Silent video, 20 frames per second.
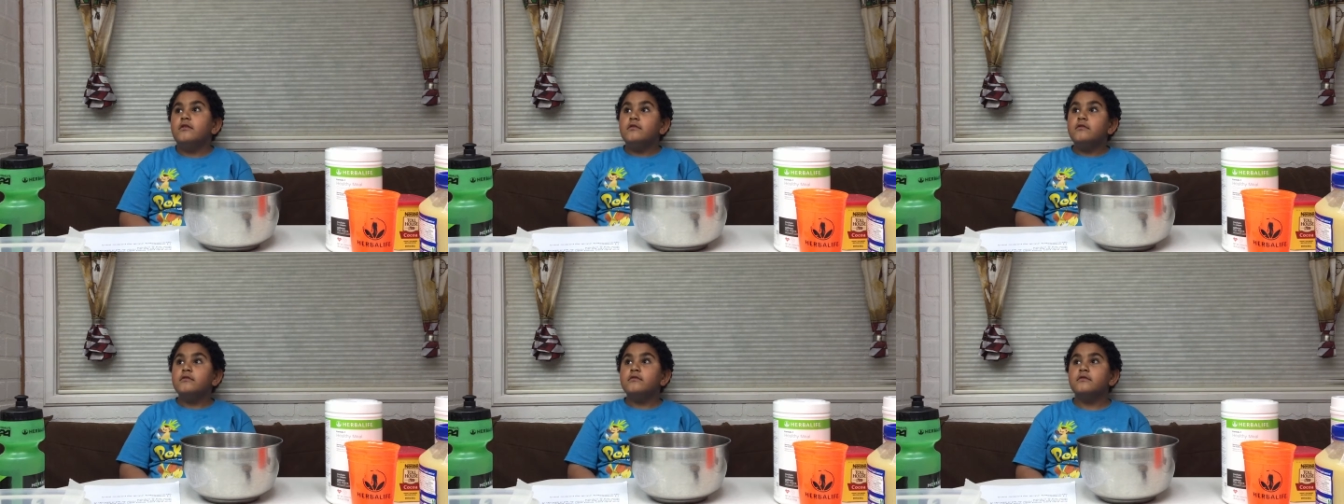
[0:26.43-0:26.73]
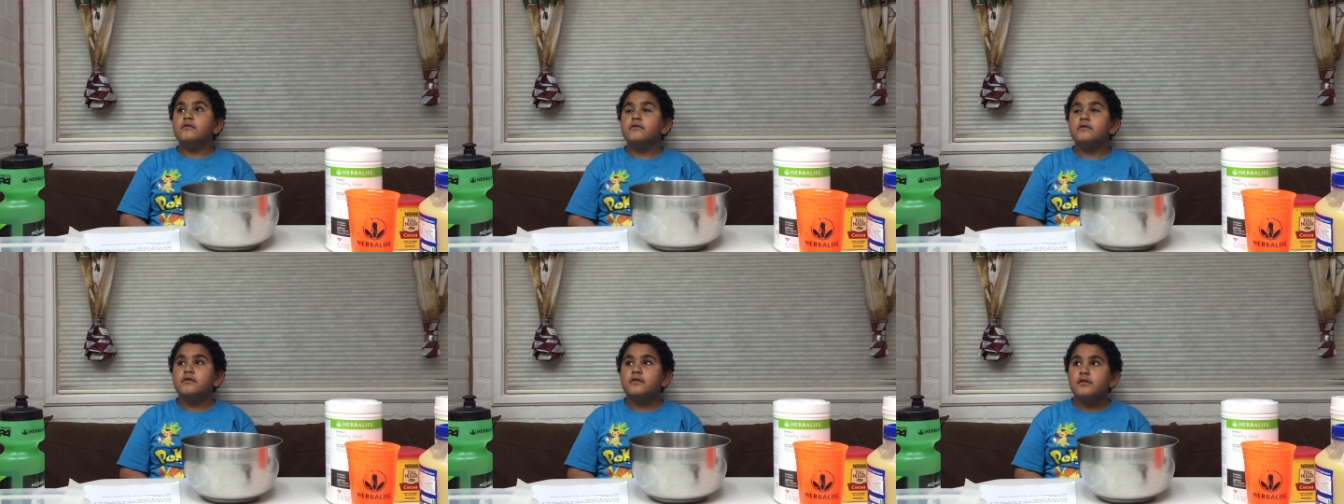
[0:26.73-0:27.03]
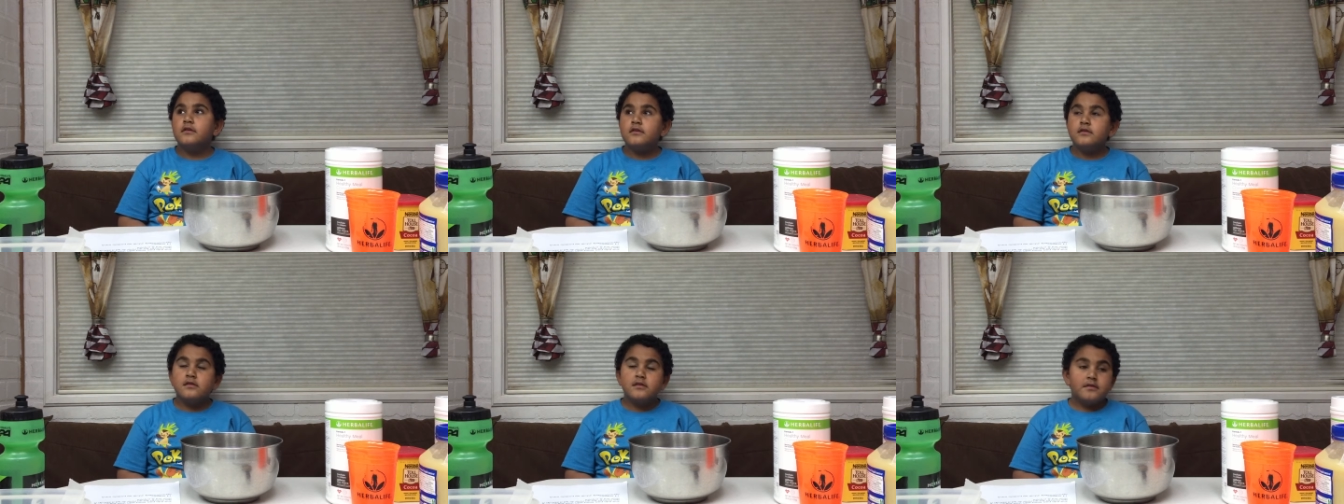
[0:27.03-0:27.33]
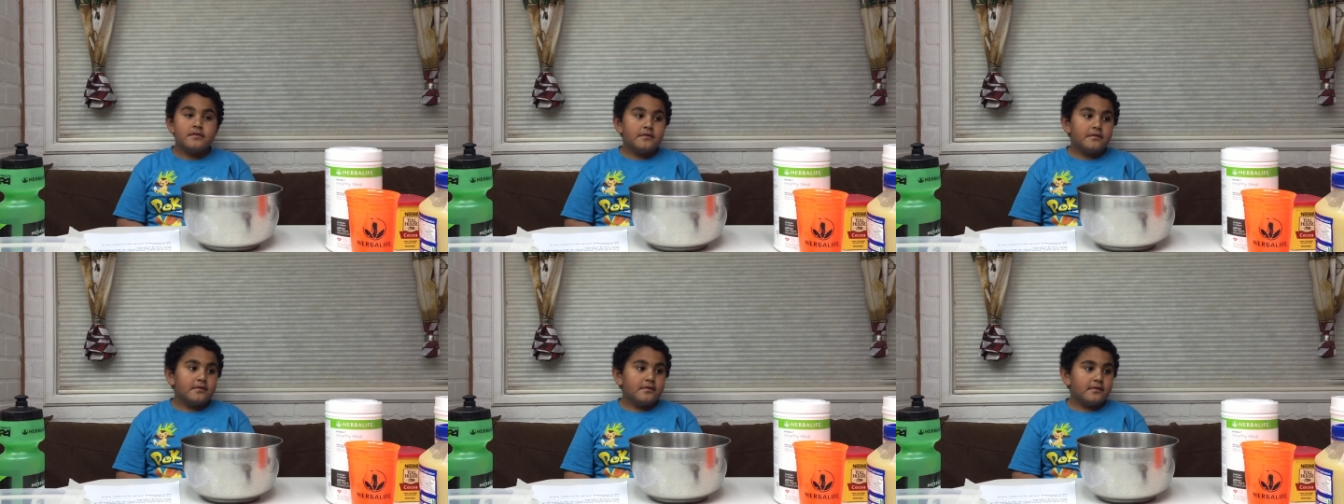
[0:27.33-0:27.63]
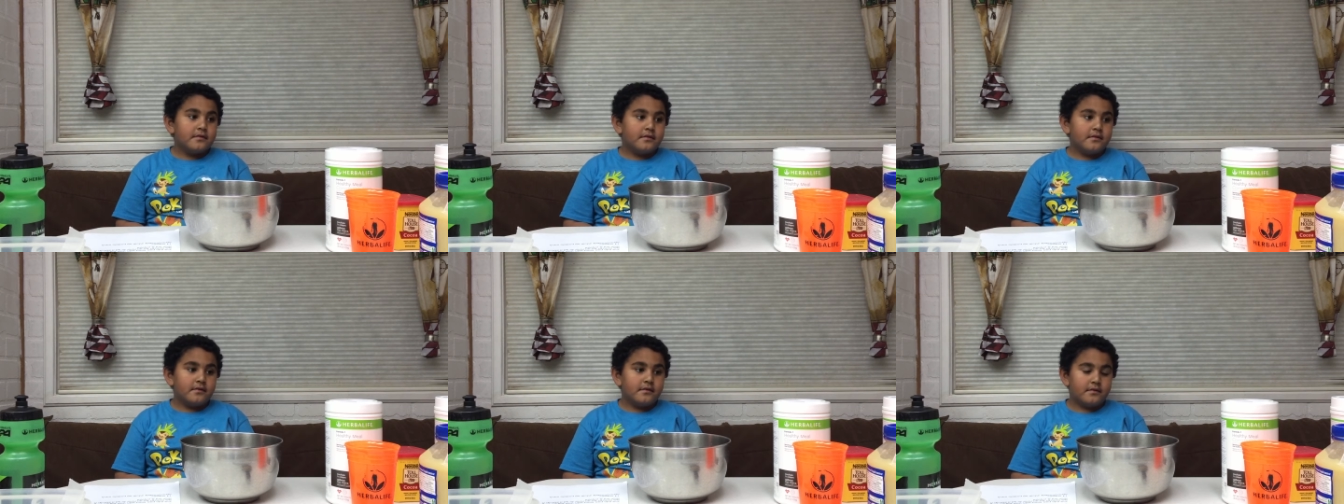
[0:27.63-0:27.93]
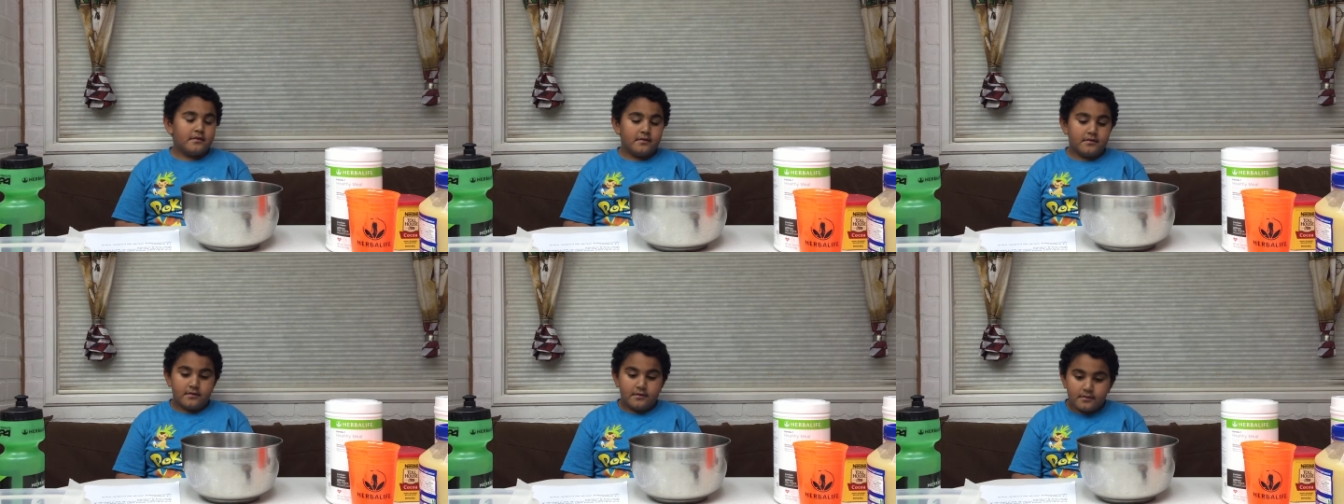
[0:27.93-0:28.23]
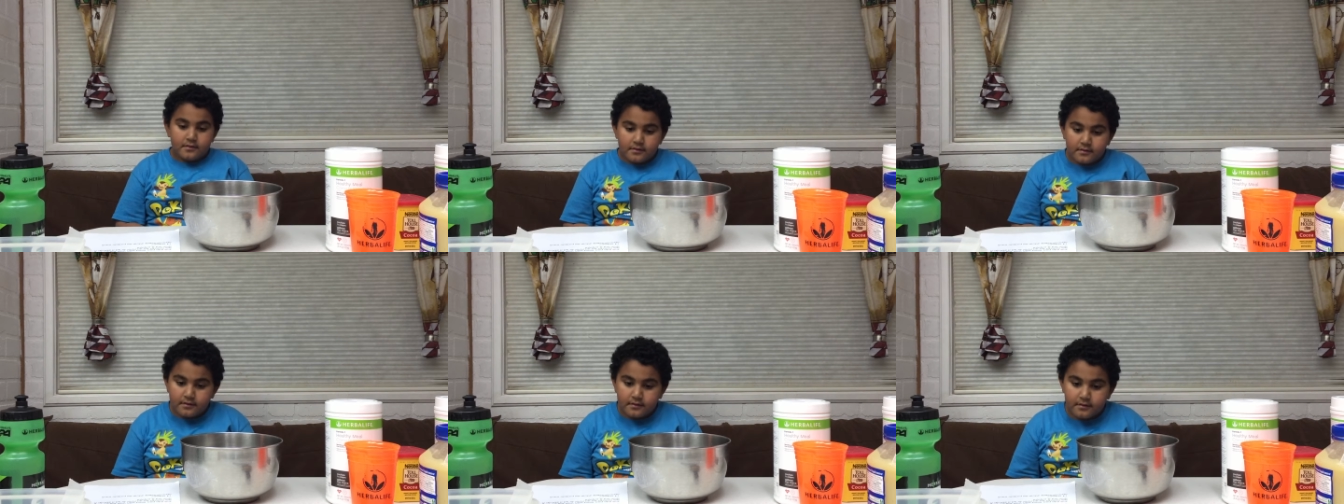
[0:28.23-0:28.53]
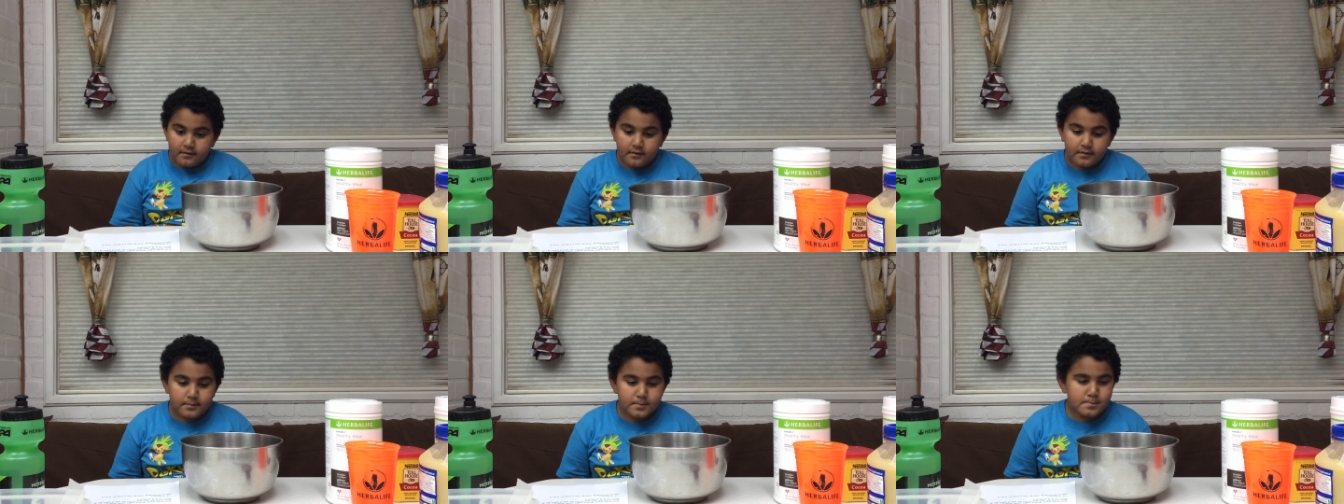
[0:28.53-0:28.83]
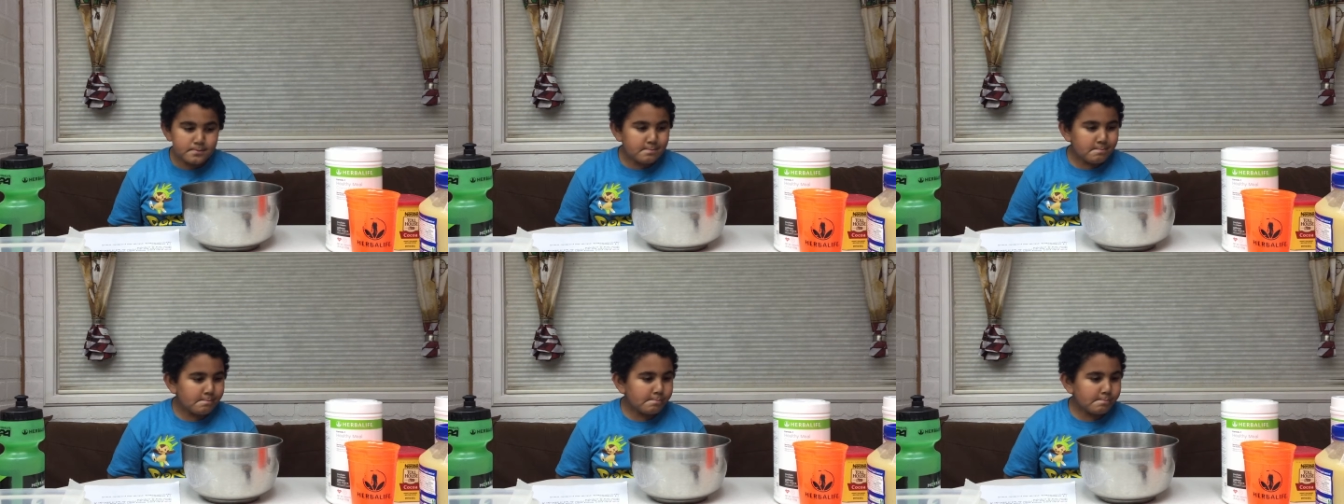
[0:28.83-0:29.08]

Alright, so go ahead and get the peanut butter and put it in the bowl.